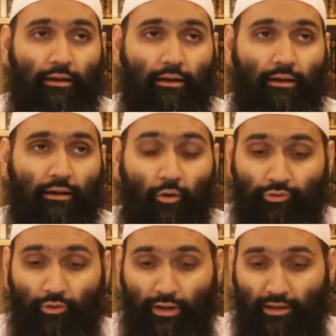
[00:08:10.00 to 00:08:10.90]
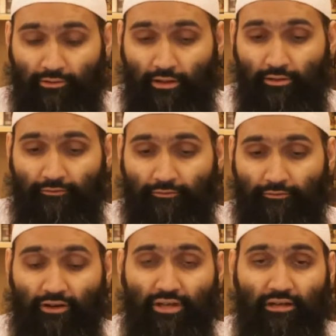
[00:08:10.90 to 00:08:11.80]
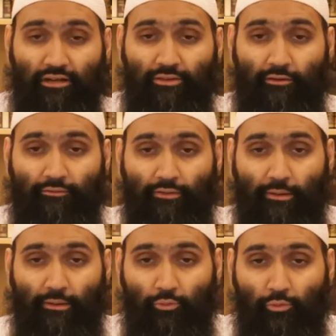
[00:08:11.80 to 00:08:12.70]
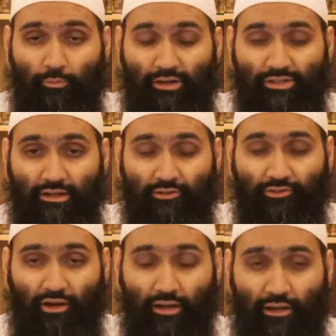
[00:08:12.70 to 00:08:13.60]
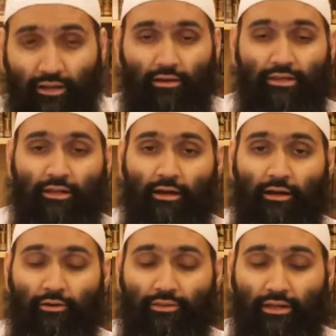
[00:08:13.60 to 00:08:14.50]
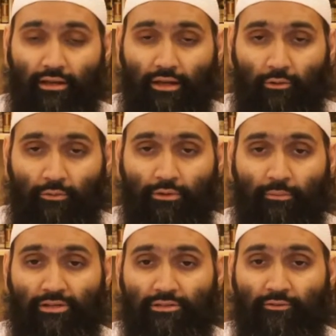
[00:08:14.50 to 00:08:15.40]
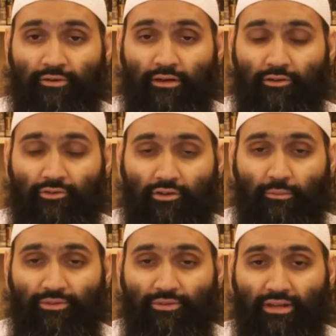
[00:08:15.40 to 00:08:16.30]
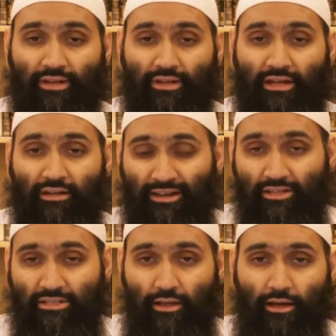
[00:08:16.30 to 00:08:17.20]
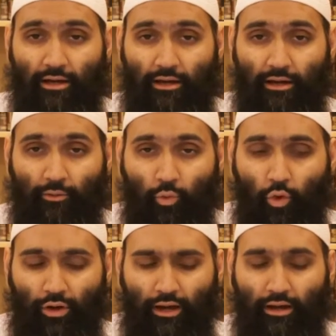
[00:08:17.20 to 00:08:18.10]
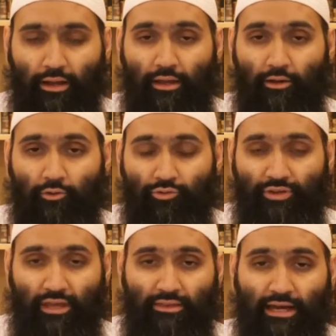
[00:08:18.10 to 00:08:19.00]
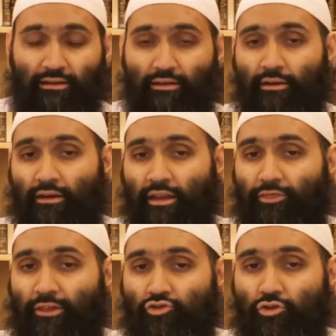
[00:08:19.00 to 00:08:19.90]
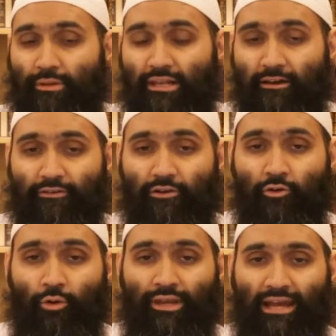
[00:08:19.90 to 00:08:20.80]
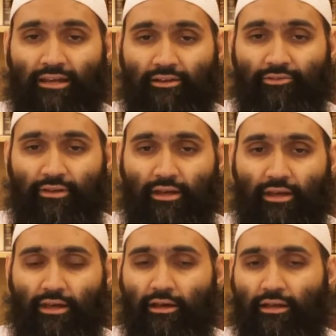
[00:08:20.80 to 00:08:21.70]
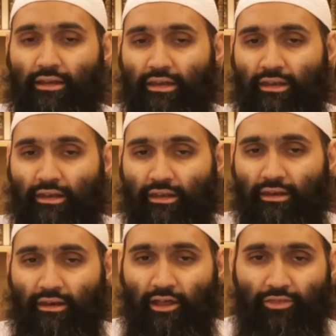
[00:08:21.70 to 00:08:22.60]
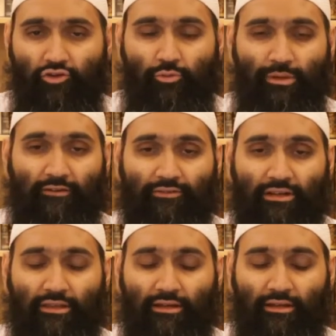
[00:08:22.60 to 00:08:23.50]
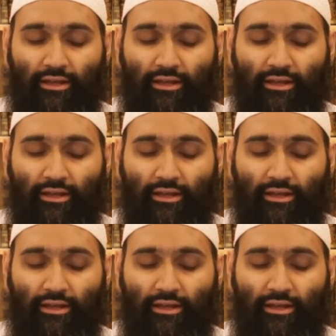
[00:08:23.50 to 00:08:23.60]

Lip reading: Also, as in the first hadith of Abu Bashir al-Ansari radiyallahu anhu, the Messenger of Allah sent a messenger, a warner, to say that nothing should be left, no necklace, nothing should be left in the